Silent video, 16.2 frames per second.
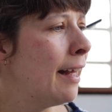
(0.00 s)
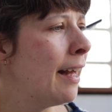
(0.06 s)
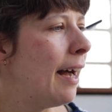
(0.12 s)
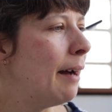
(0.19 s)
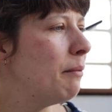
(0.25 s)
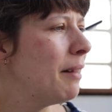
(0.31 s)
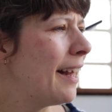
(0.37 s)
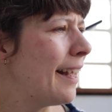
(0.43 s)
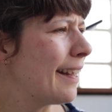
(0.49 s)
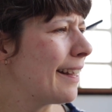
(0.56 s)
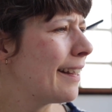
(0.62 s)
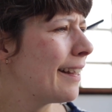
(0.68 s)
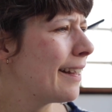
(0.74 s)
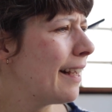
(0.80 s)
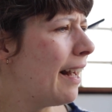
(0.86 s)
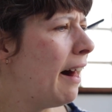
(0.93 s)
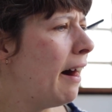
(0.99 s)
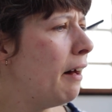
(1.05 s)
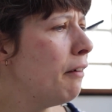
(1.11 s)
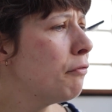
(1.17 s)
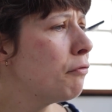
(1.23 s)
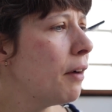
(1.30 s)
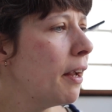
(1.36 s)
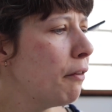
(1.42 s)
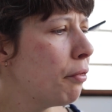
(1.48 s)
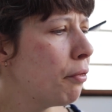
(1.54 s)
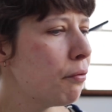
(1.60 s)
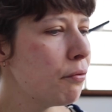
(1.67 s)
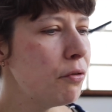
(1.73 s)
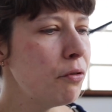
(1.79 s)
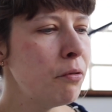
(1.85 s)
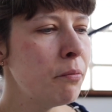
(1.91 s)
I'm like halfway
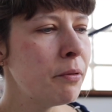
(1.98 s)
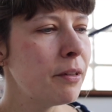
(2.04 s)
through.